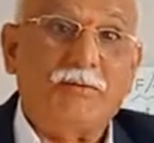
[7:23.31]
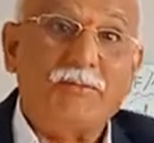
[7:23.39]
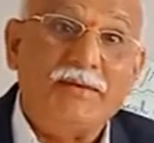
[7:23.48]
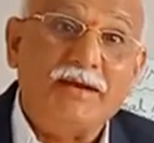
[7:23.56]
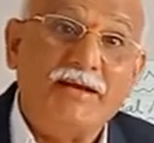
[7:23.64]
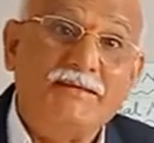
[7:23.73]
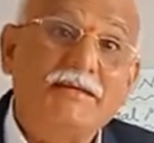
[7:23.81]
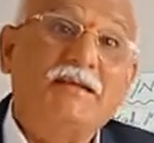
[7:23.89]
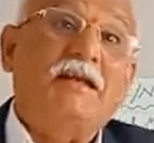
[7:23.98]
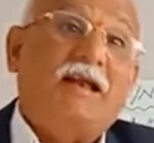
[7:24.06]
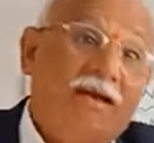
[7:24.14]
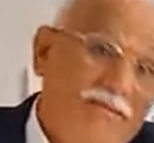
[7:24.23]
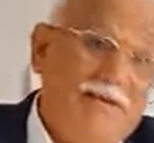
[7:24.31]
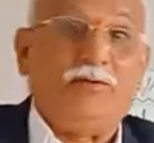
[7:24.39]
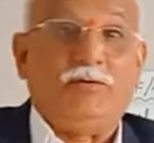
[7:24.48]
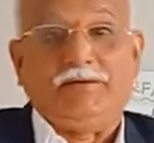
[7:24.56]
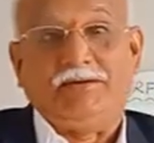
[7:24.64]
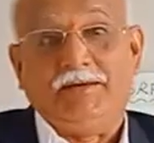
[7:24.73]
PhD level
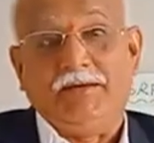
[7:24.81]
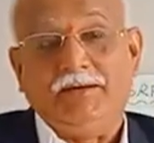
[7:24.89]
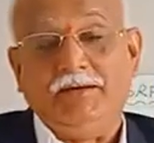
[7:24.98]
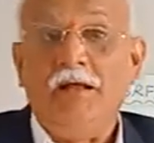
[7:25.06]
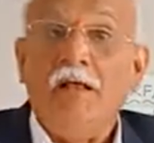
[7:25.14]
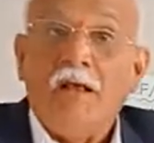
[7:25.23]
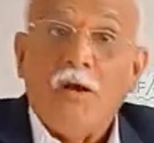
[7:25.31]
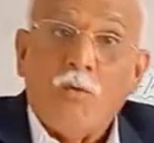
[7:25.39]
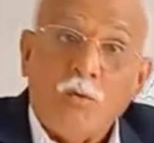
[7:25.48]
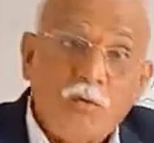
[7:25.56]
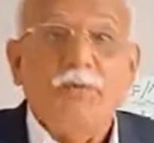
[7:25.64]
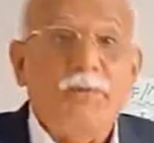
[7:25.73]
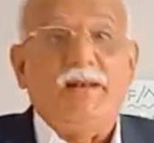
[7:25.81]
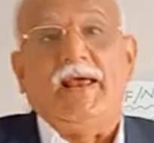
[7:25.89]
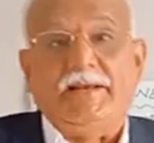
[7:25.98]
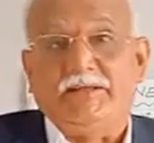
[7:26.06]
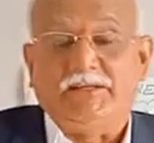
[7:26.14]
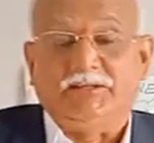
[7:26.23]
question would be
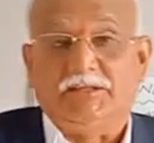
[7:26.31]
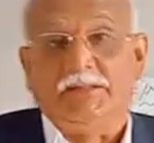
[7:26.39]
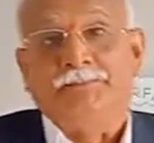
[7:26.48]
like this.